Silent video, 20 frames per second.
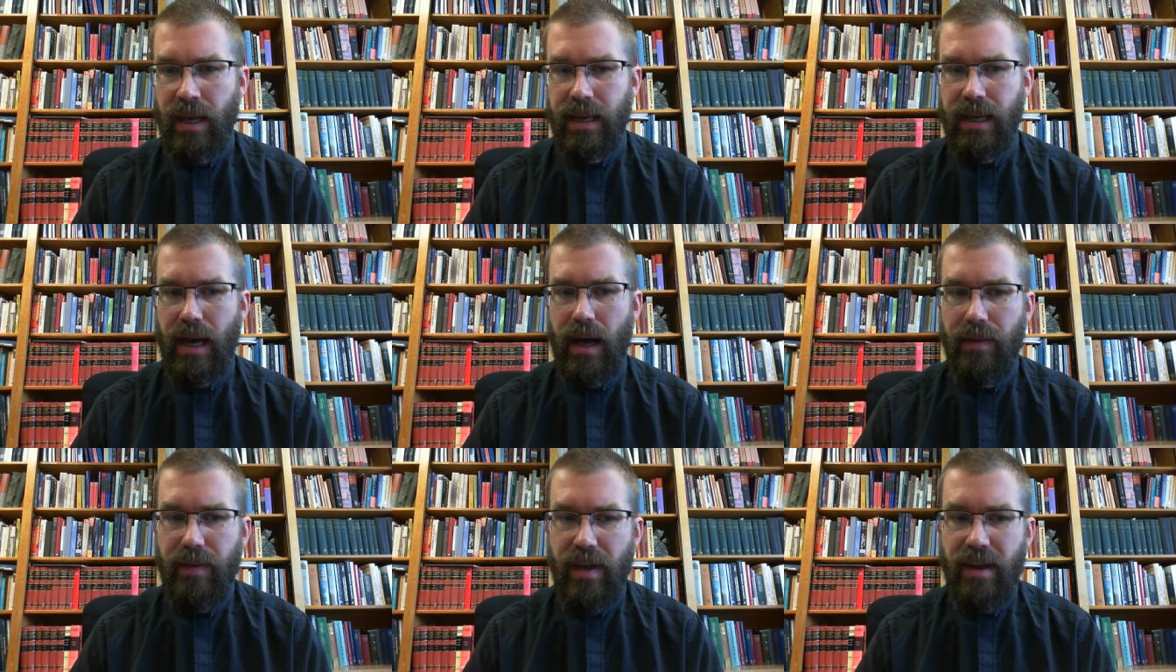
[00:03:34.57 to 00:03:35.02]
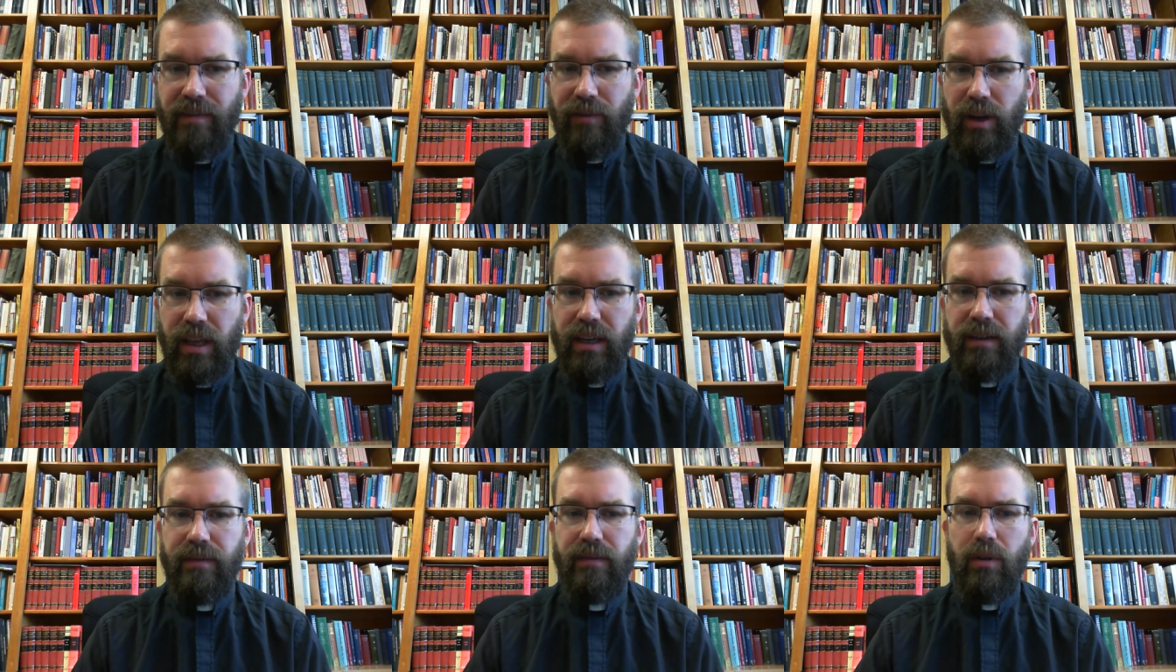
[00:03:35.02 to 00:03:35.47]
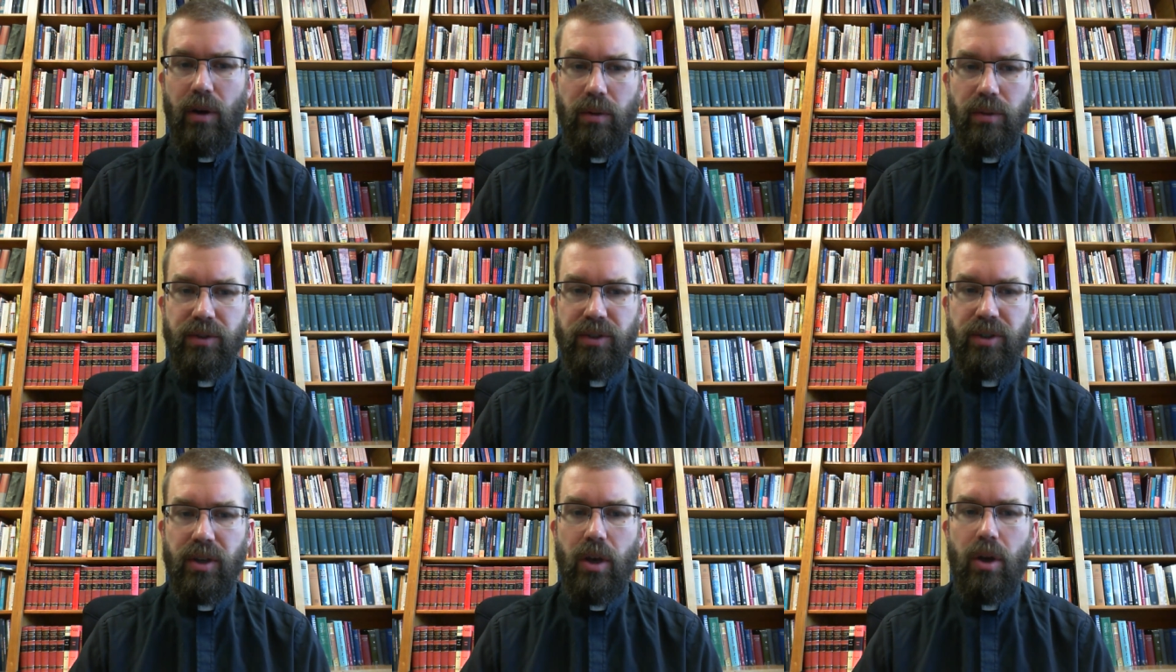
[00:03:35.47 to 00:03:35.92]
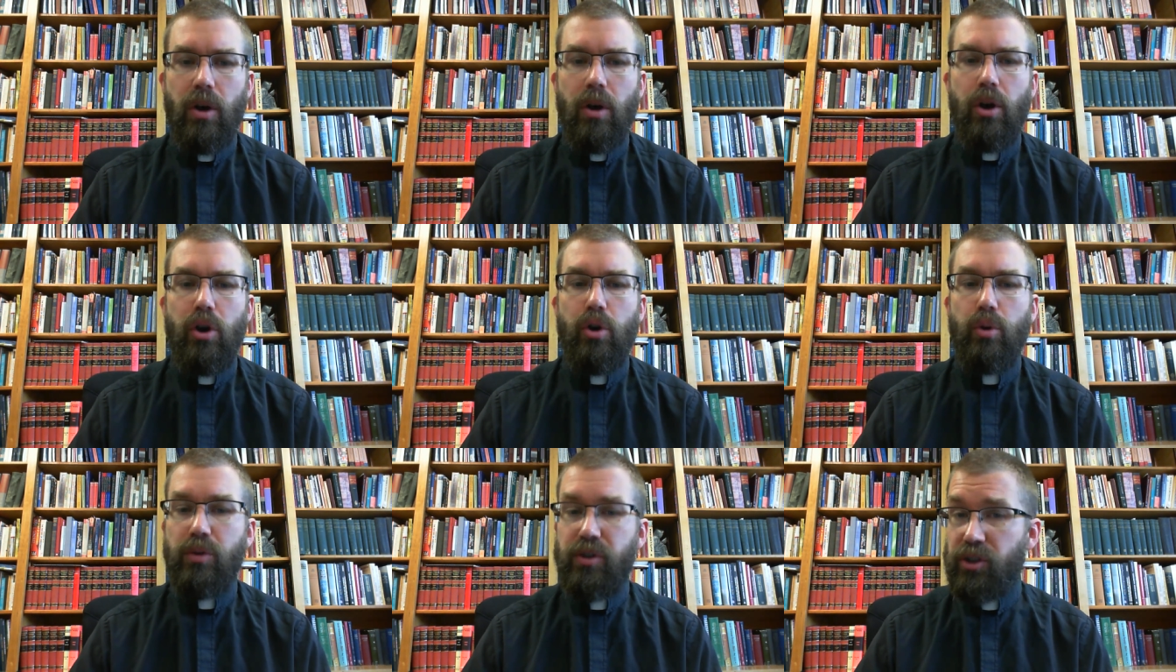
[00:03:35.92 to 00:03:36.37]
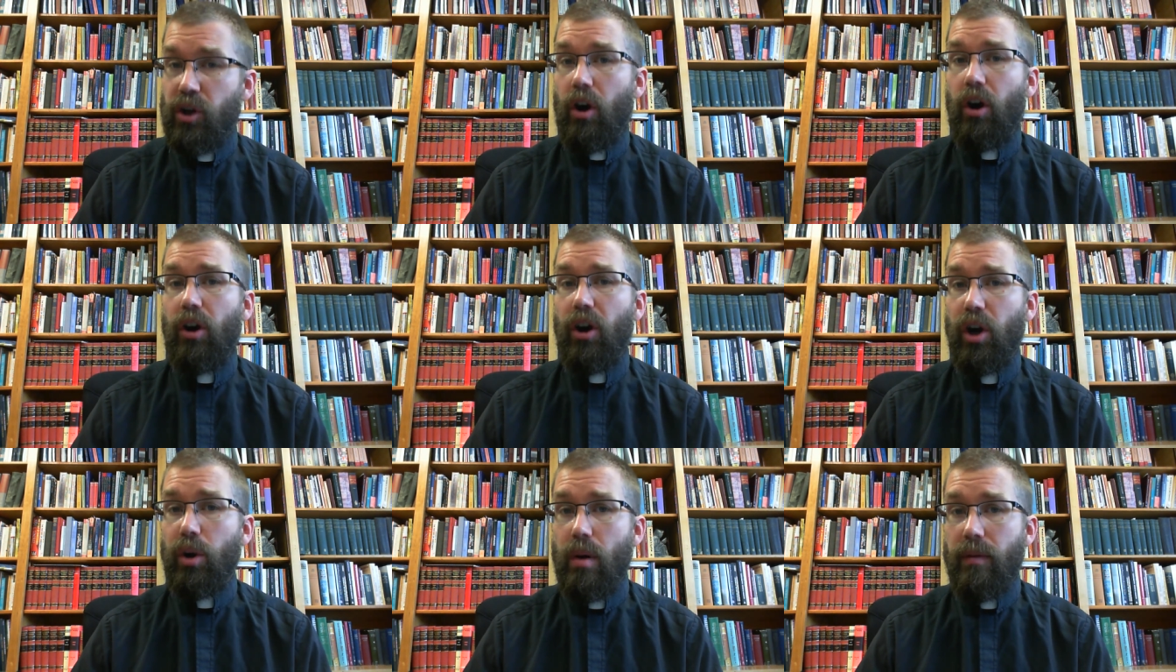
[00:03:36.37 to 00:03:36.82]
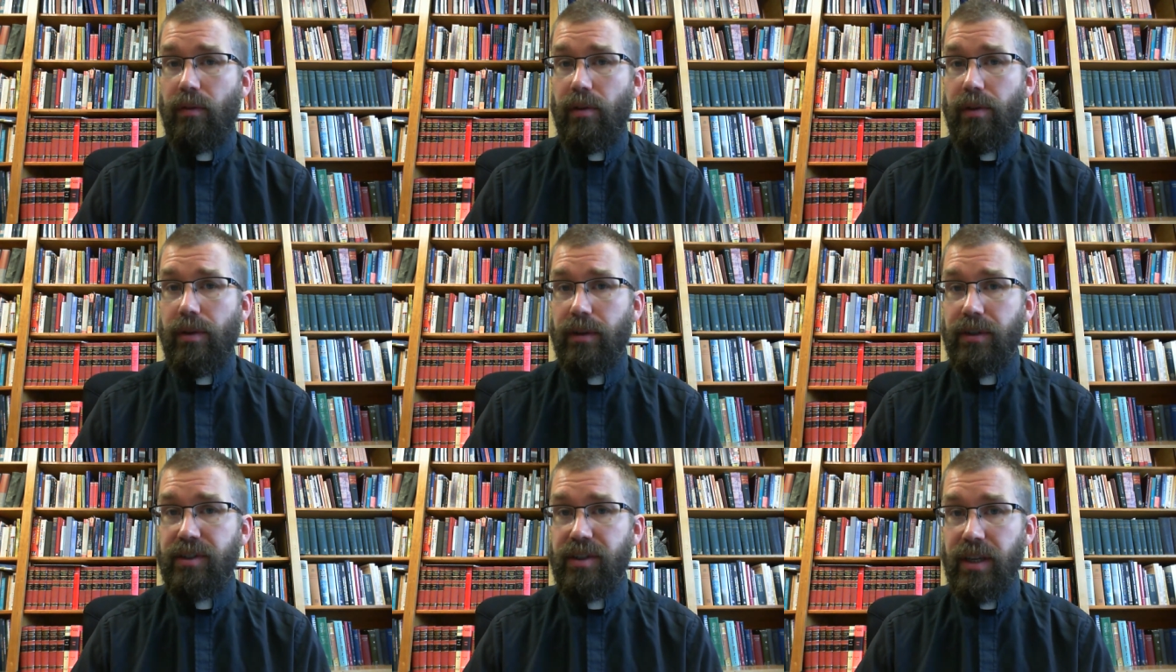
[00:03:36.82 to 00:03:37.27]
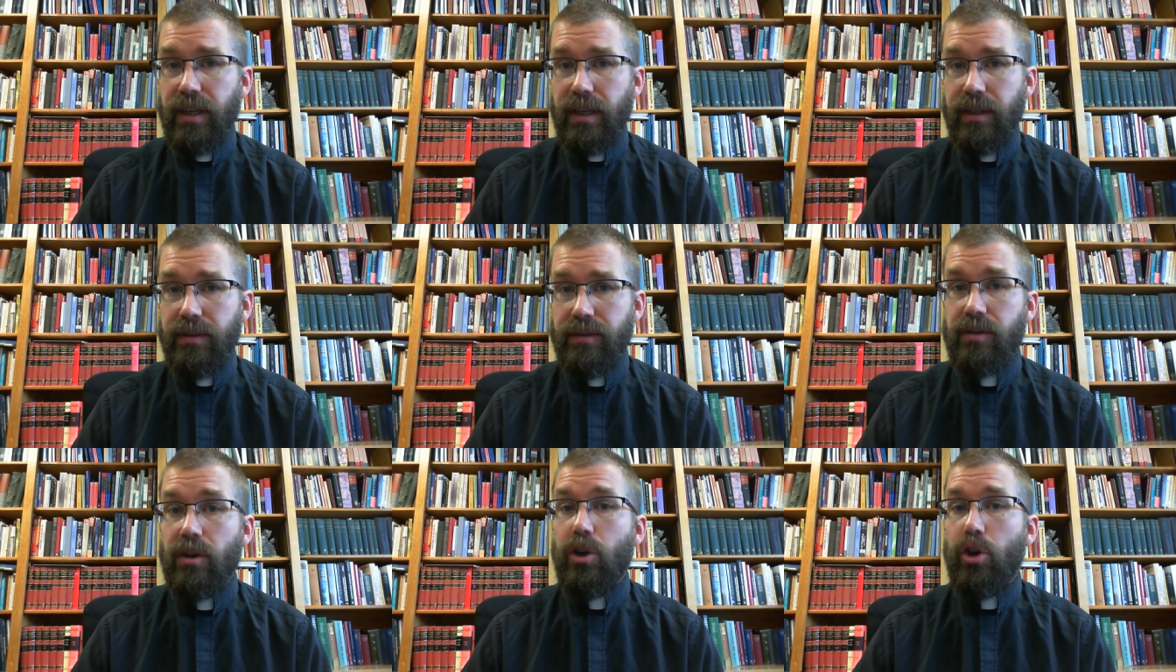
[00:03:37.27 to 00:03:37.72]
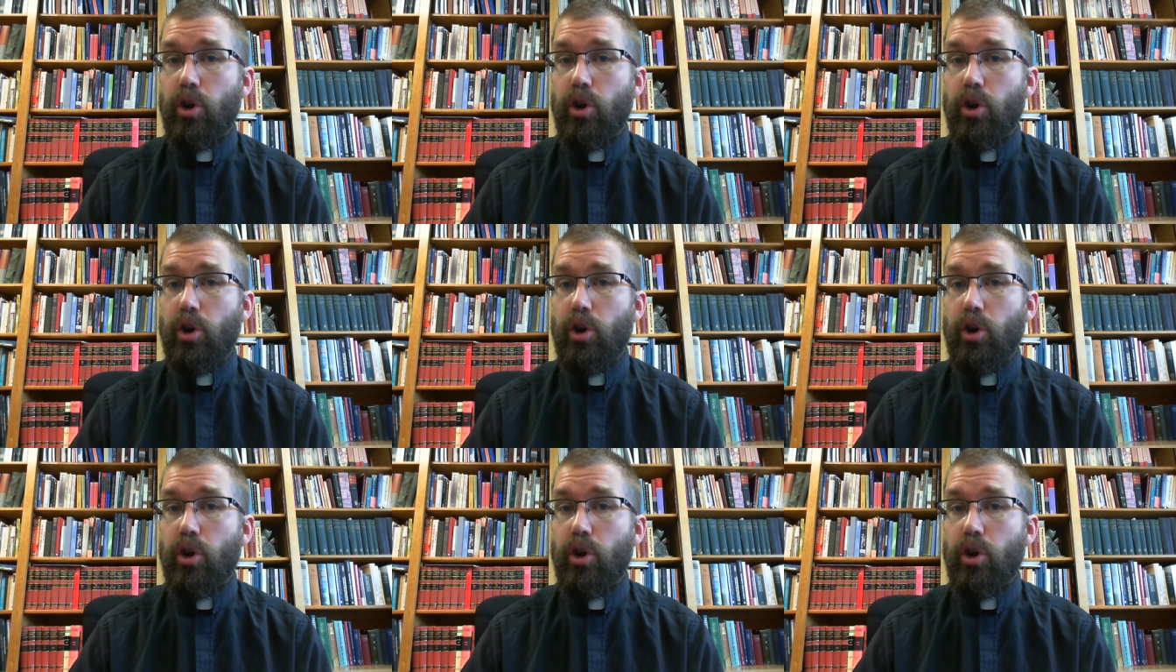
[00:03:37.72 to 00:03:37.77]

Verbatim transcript: uh, they forgive those who sorrow over their sins,